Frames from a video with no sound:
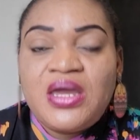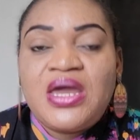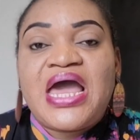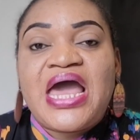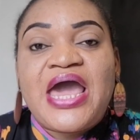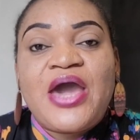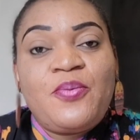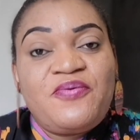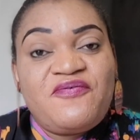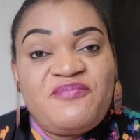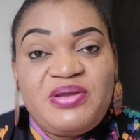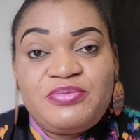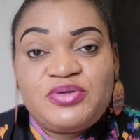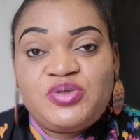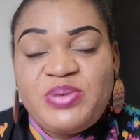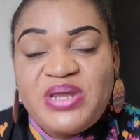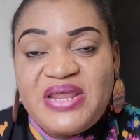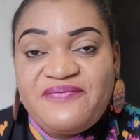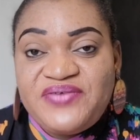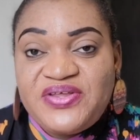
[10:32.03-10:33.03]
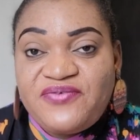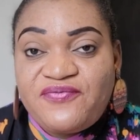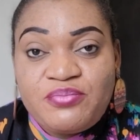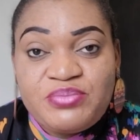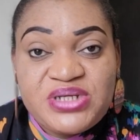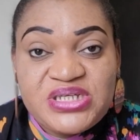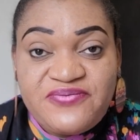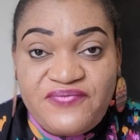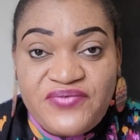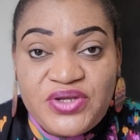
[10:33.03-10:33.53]
I hope you've been able to benefit from
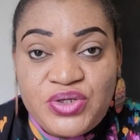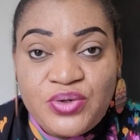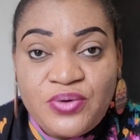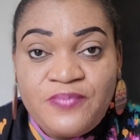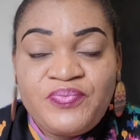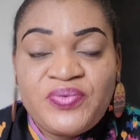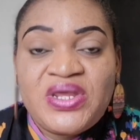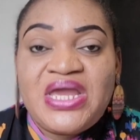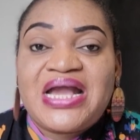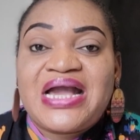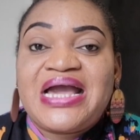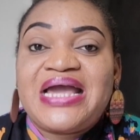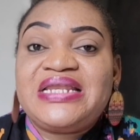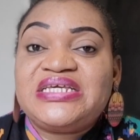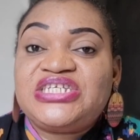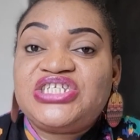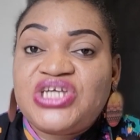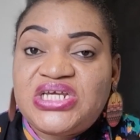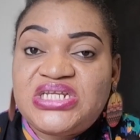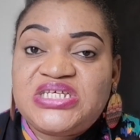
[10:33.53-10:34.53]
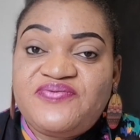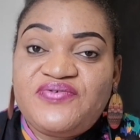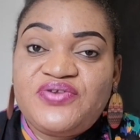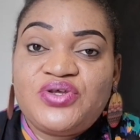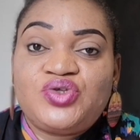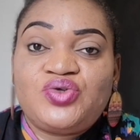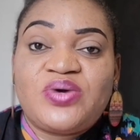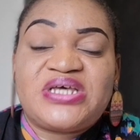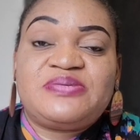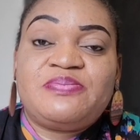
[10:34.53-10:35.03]
this video. Kindly share this video
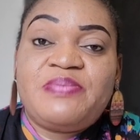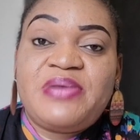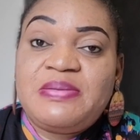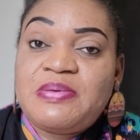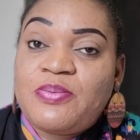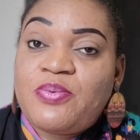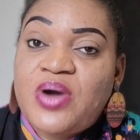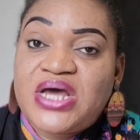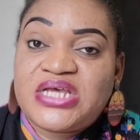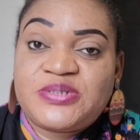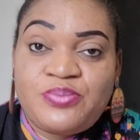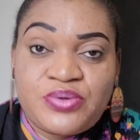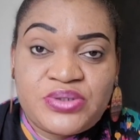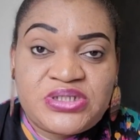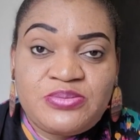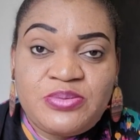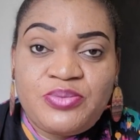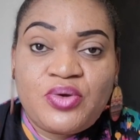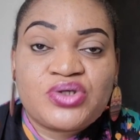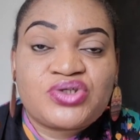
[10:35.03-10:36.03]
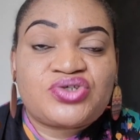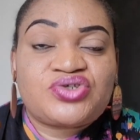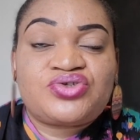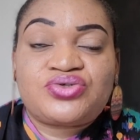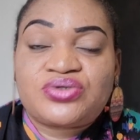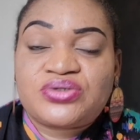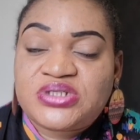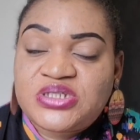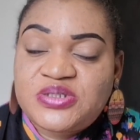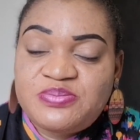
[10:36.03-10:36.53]
to as many people as possible, because
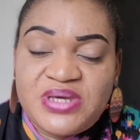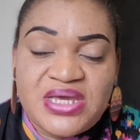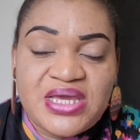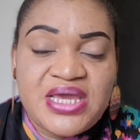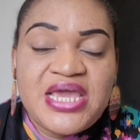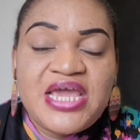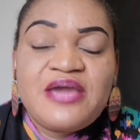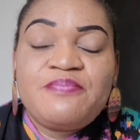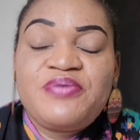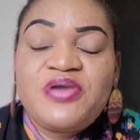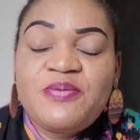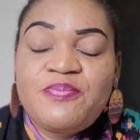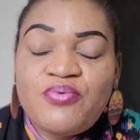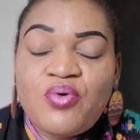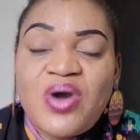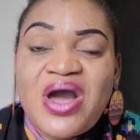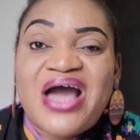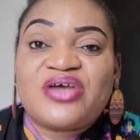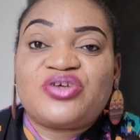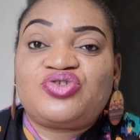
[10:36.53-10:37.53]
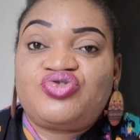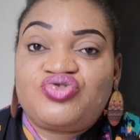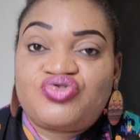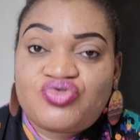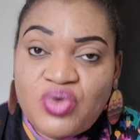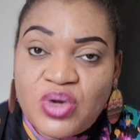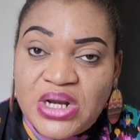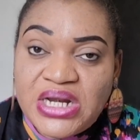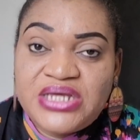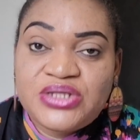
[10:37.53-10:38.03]
trust me, people are
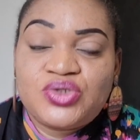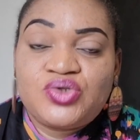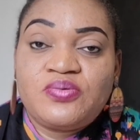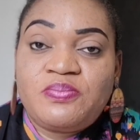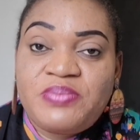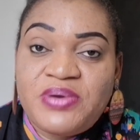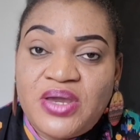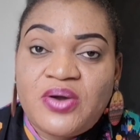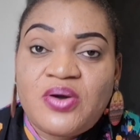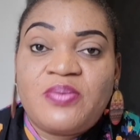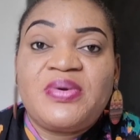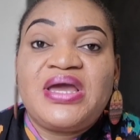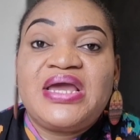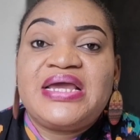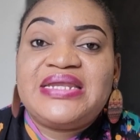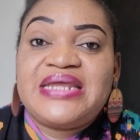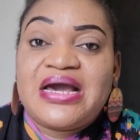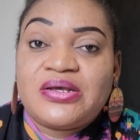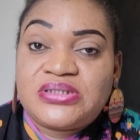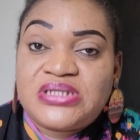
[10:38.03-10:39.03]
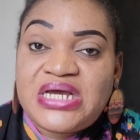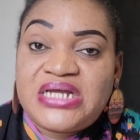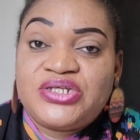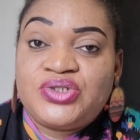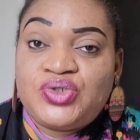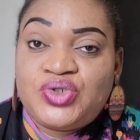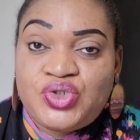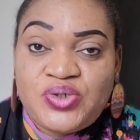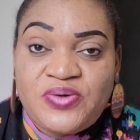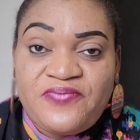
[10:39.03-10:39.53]
struggling to pay up their outstanding
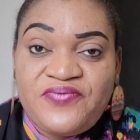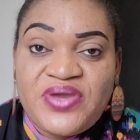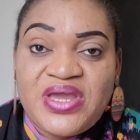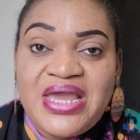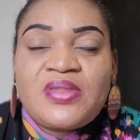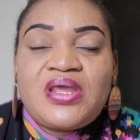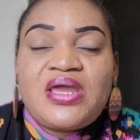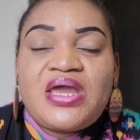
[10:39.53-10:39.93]
tuition fee.